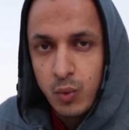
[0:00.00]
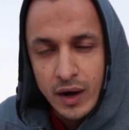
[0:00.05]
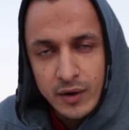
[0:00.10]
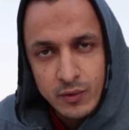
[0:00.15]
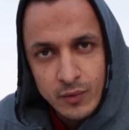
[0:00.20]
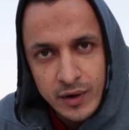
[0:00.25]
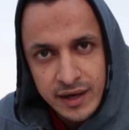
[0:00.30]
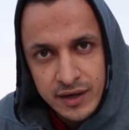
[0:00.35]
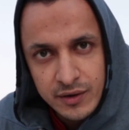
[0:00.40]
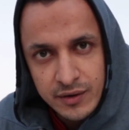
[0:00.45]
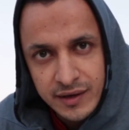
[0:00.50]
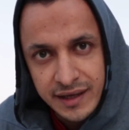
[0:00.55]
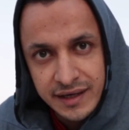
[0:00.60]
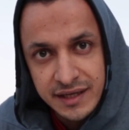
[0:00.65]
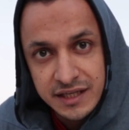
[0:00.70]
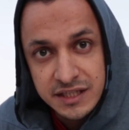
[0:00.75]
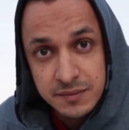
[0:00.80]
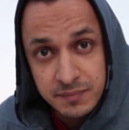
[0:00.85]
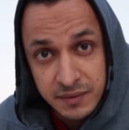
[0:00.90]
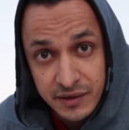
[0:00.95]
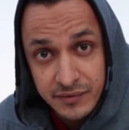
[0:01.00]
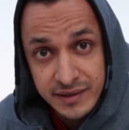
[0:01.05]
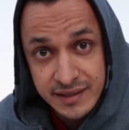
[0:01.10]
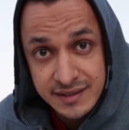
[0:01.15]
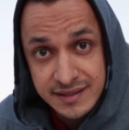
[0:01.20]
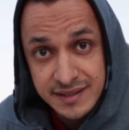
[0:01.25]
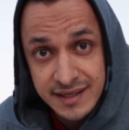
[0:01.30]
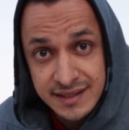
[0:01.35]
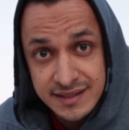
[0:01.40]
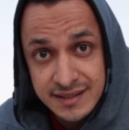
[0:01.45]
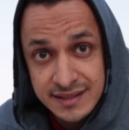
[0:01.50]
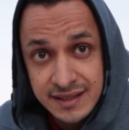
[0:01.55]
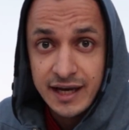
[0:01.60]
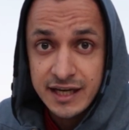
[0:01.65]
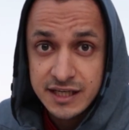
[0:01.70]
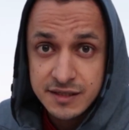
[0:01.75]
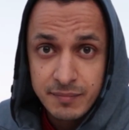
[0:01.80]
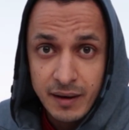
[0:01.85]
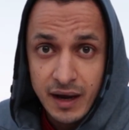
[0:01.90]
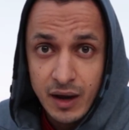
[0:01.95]
One way you can experience this
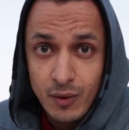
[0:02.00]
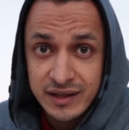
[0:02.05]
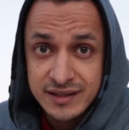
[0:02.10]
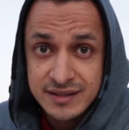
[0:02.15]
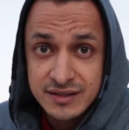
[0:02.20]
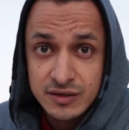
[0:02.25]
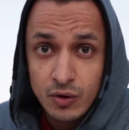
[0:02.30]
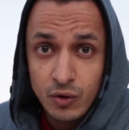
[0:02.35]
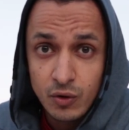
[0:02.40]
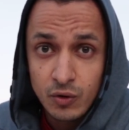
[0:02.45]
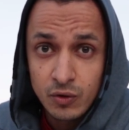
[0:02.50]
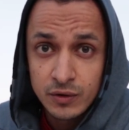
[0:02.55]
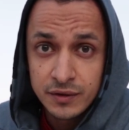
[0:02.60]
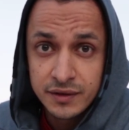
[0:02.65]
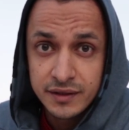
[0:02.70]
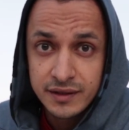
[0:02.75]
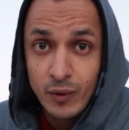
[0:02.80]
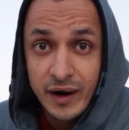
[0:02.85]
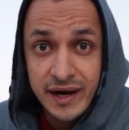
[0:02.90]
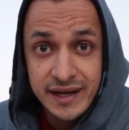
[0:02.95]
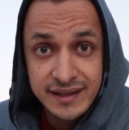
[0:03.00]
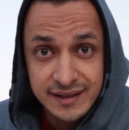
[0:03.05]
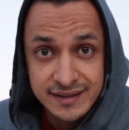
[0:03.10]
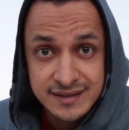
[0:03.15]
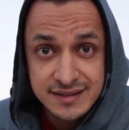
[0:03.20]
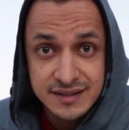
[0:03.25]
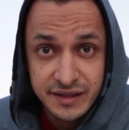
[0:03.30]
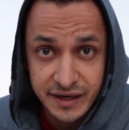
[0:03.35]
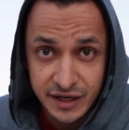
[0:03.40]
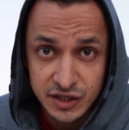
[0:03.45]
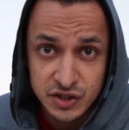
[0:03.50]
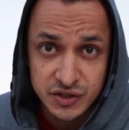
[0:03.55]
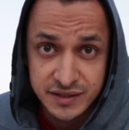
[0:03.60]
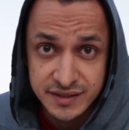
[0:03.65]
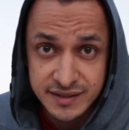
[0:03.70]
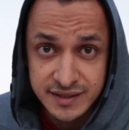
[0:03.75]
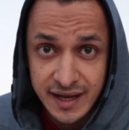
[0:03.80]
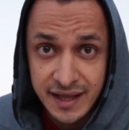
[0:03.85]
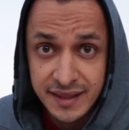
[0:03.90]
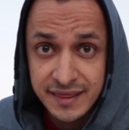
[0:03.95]
is by what's called weighted
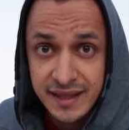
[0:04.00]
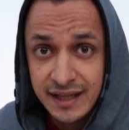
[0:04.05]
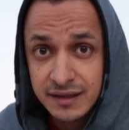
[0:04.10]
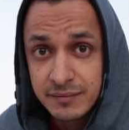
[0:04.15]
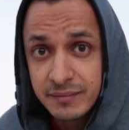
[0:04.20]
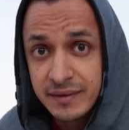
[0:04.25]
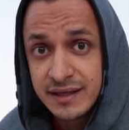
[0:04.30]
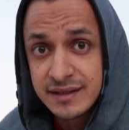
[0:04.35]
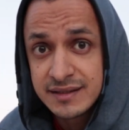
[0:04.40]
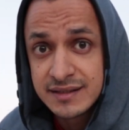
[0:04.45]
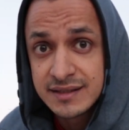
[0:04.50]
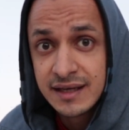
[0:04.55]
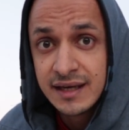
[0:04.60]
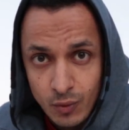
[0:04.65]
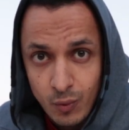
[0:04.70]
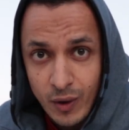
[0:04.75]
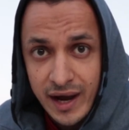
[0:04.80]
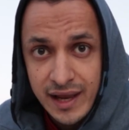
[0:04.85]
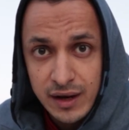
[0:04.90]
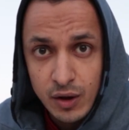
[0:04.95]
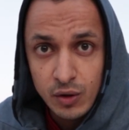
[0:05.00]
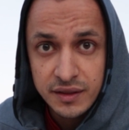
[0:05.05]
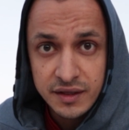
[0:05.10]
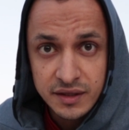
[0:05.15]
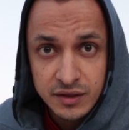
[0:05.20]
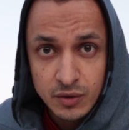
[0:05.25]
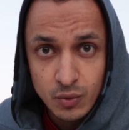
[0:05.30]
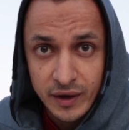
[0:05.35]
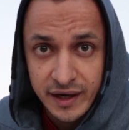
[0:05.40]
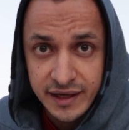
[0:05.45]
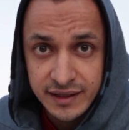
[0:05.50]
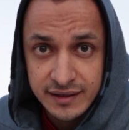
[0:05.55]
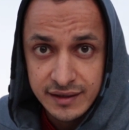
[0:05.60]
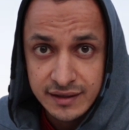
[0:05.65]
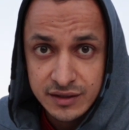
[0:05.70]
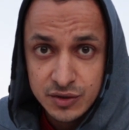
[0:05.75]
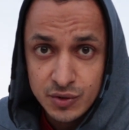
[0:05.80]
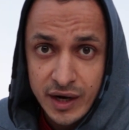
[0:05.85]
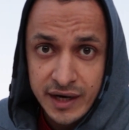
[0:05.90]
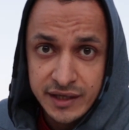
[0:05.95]
stretches, and that means while holding the weight,
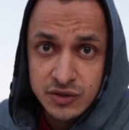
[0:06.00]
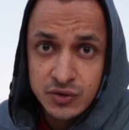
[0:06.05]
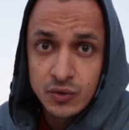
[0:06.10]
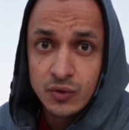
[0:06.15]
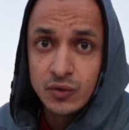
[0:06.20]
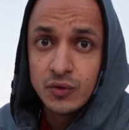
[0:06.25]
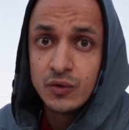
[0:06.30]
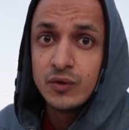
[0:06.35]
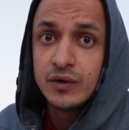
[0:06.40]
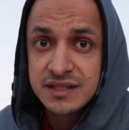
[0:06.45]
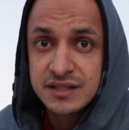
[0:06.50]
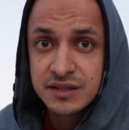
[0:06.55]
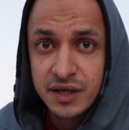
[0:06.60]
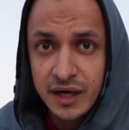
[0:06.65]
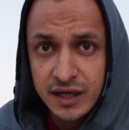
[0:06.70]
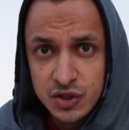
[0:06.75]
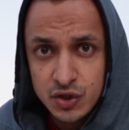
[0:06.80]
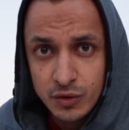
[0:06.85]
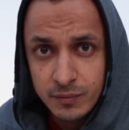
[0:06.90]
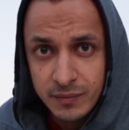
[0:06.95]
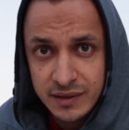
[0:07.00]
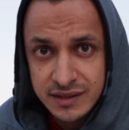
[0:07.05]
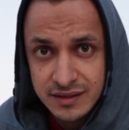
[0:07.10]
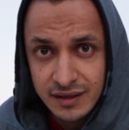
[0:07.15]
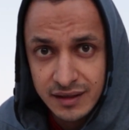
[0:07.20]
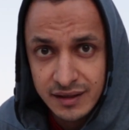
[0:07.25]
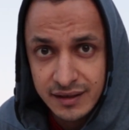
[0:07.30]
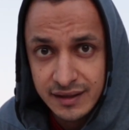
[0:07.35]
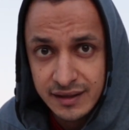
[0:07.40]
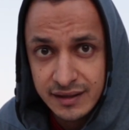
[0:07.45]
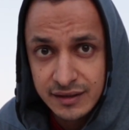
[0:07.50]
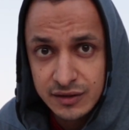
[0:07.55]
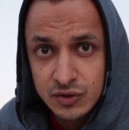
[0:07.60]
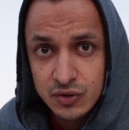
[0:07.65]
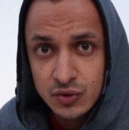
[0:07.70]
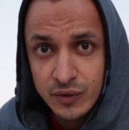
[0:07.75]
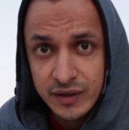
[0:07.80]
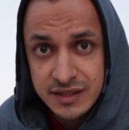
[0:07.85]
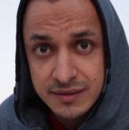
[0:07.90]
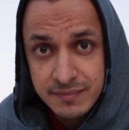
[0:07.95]
try to stretch your muscle
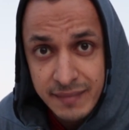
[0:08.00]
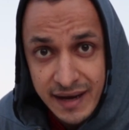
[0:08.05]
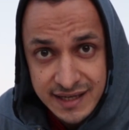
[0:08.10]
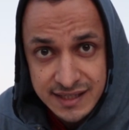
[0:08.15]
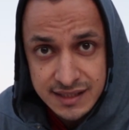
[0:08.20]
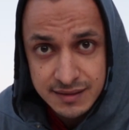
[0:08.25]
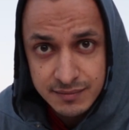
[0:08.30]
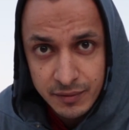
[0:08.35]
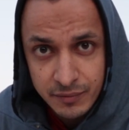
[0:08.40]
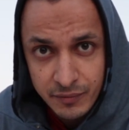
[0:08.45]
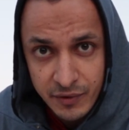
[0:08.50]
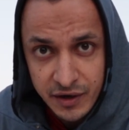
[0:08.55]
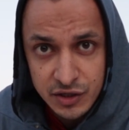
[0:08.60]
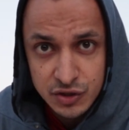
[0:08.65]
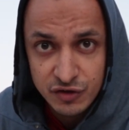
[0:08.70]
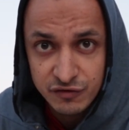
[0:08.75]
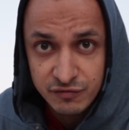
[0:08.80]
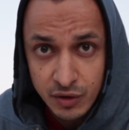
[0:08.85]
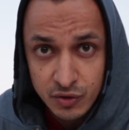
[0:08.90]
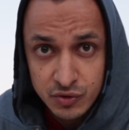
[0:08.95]
into its maximum range of